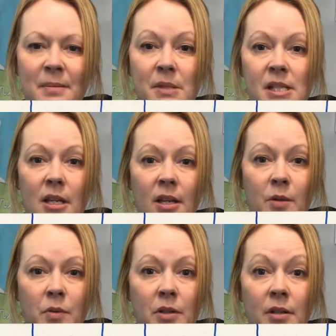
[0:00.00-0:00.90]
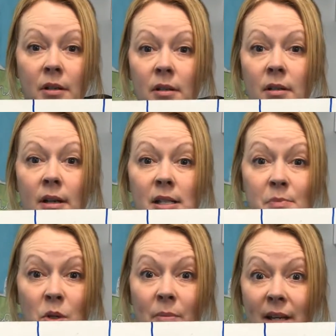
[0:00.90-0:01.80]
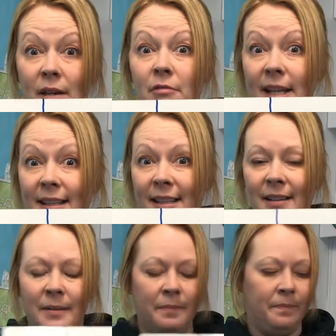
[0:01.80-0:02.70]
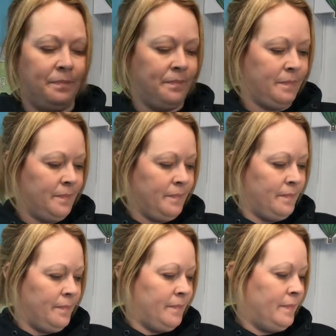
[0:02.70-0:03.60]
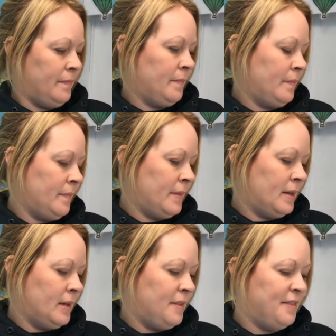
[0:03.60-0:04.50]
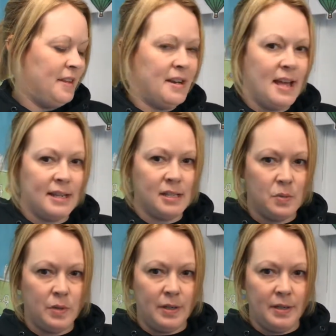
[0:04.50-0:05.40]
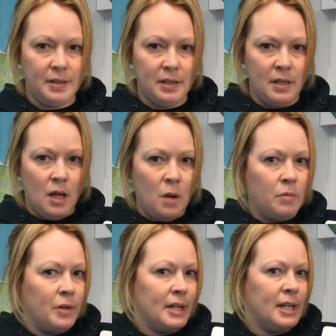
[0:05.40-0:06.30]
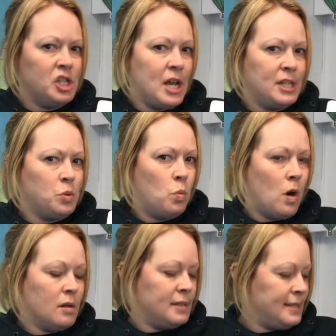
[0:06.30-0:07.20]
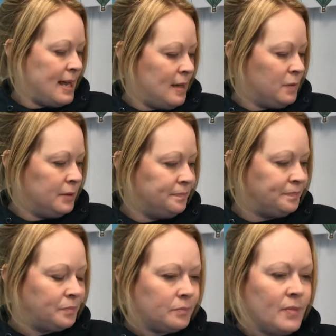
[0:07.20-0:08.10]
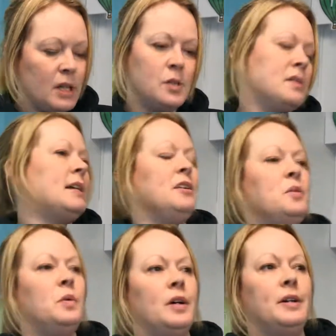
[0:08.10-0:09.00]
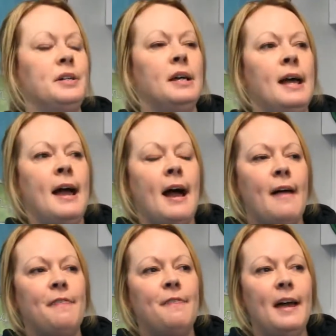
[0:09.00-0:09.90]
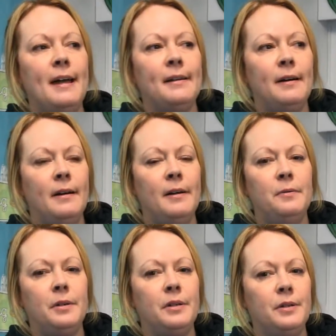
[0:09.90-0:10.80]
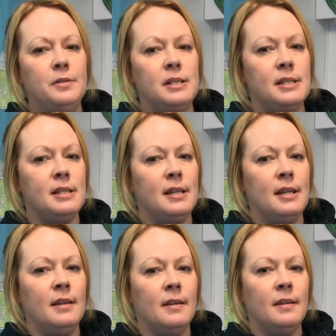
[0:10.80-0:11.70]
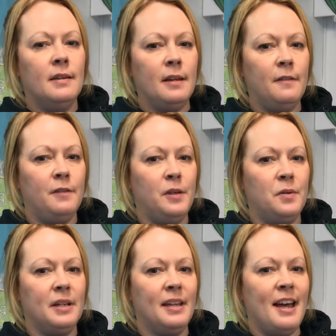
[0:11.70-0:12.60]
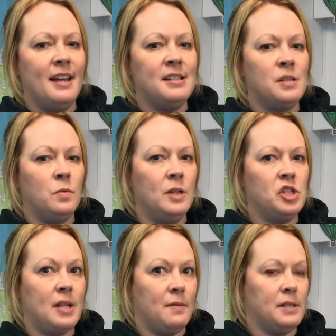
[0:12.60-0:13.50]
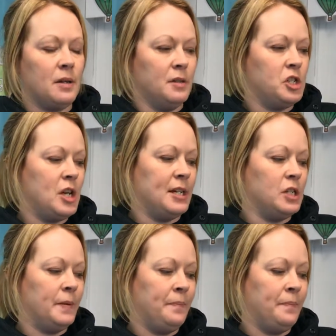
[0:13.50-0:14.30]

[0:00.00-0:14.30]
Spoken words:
Mr. Kirkwood has bought me a ring. The next word. We're only going to change one sound. So I'll tell you the word, and then I want you to see if you can guess which sound is going to change.